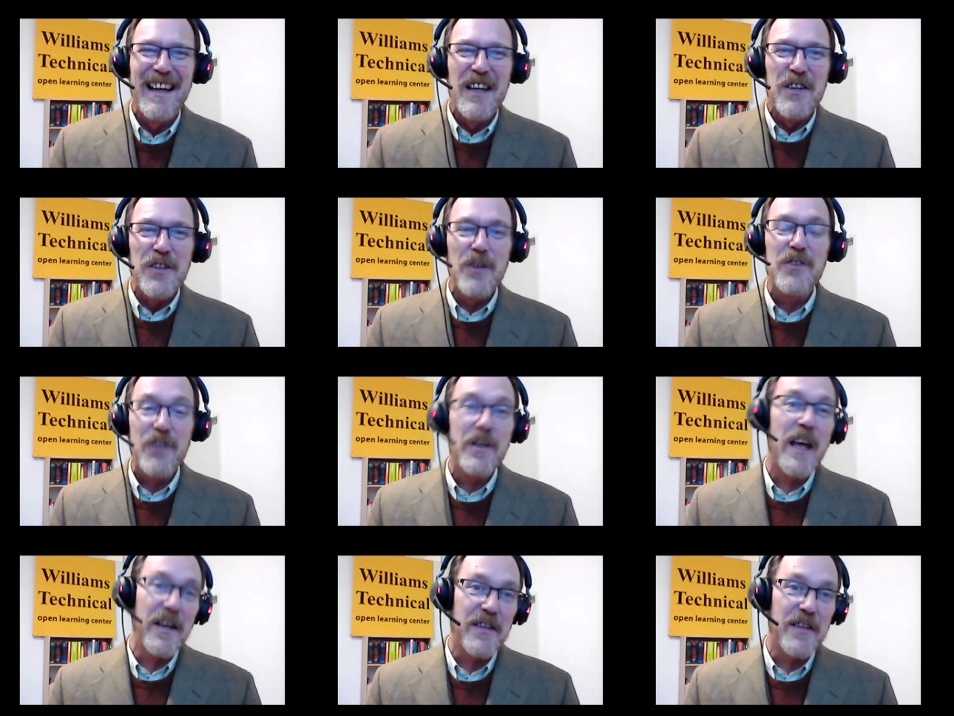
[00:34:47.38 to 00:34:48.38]
So
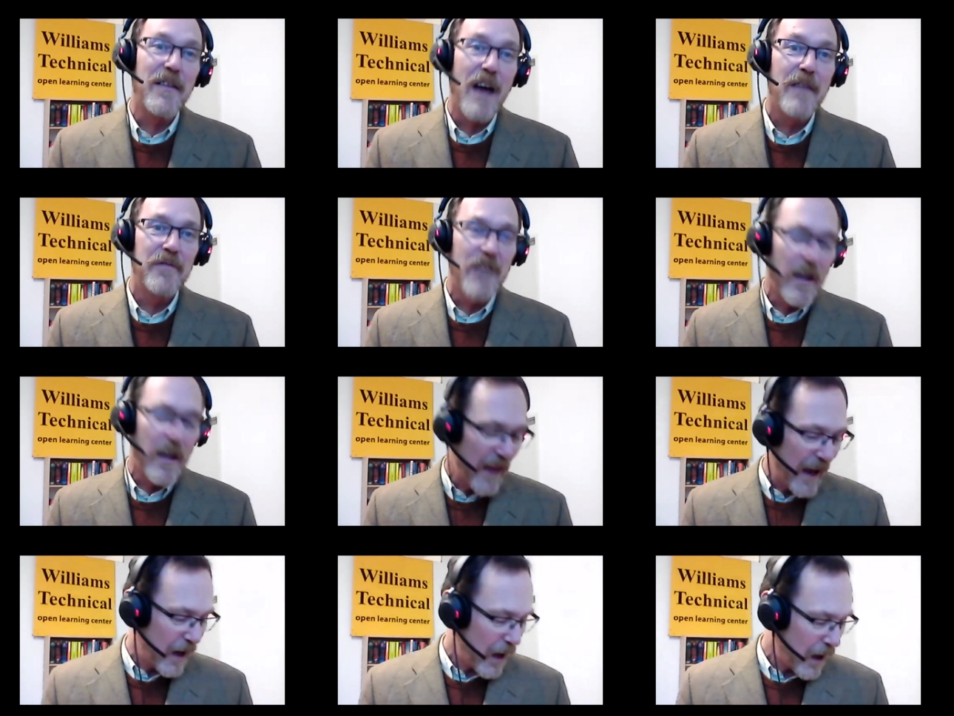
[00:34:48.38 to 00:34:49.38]
yes, I've done
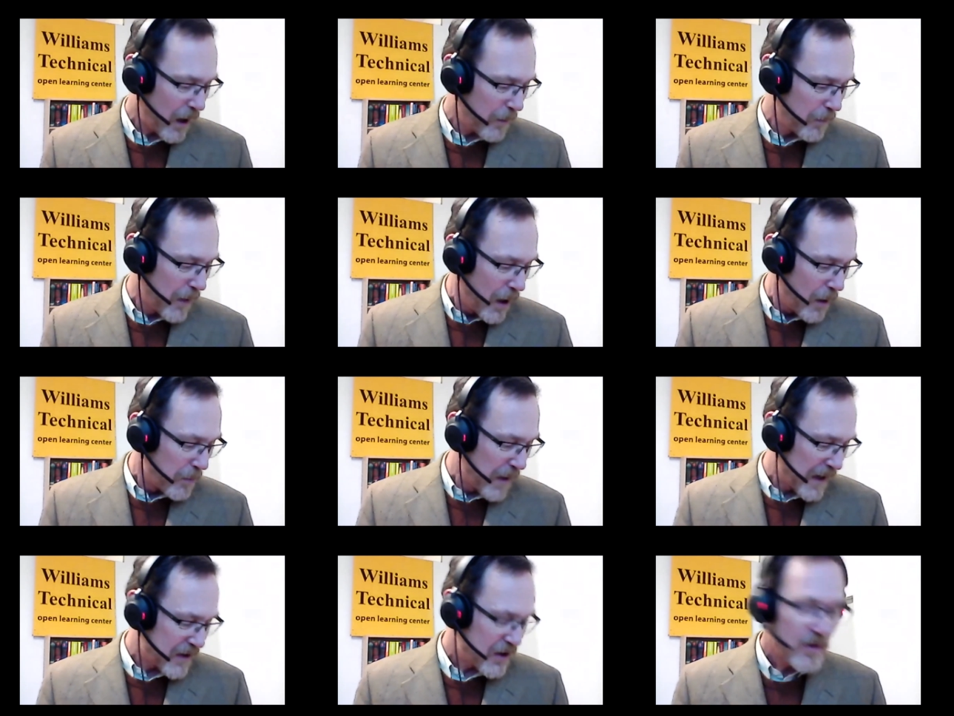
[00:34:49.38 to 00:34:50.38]
that. But
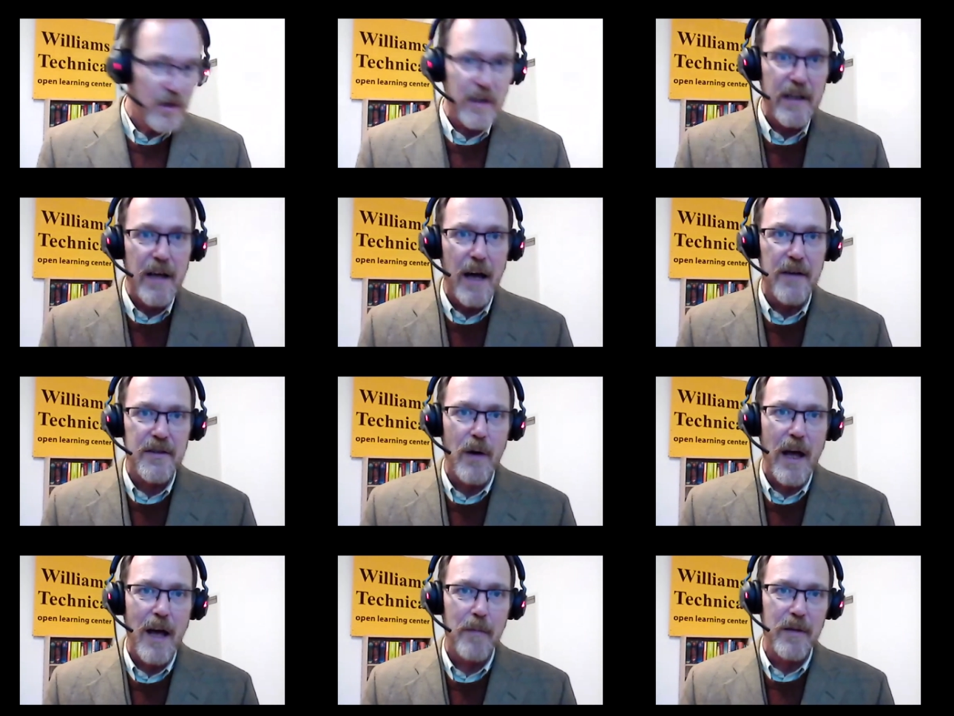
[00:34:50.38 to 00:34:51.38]
it's usually not so
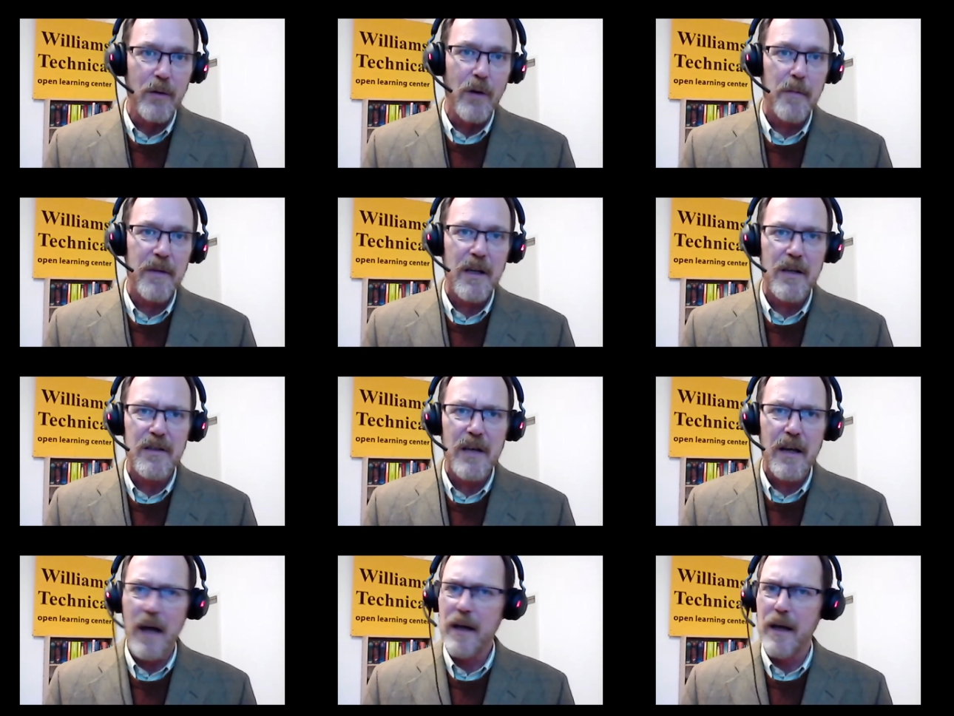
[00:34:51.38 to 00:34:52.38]
happy, right? Because
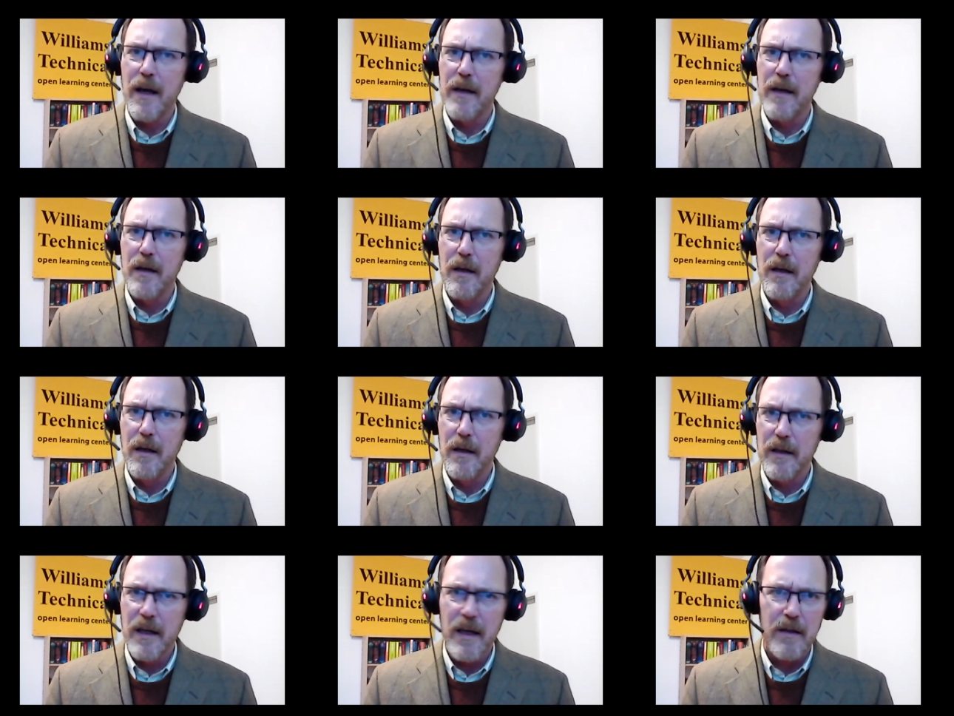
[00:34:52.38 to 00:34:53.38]
I got a
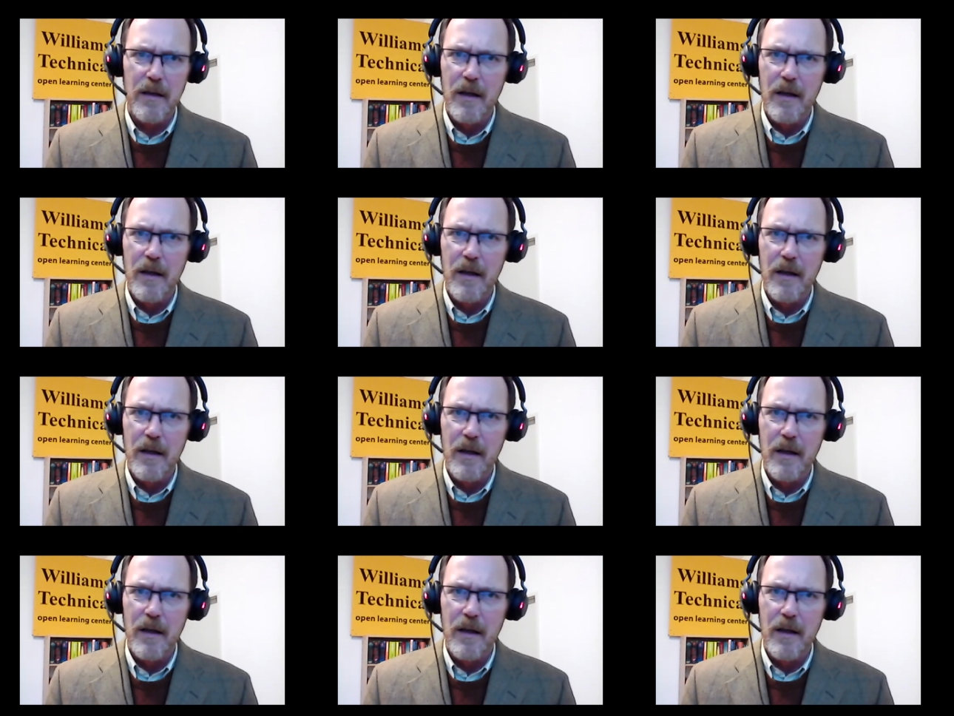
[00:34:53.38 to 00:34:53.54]
kid